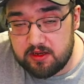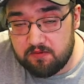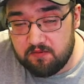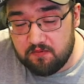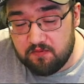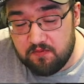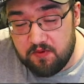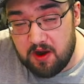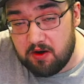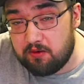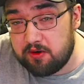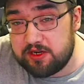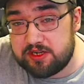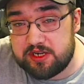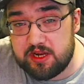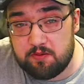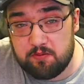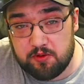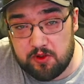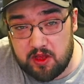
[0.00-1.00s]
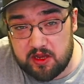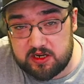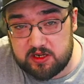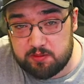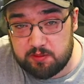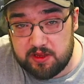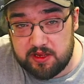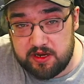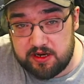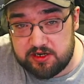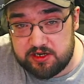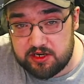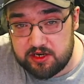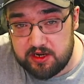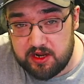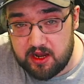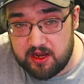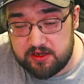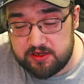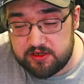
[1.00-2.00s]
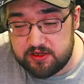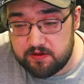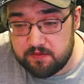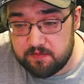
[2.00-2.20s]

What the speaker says: Very simple explanation, guys.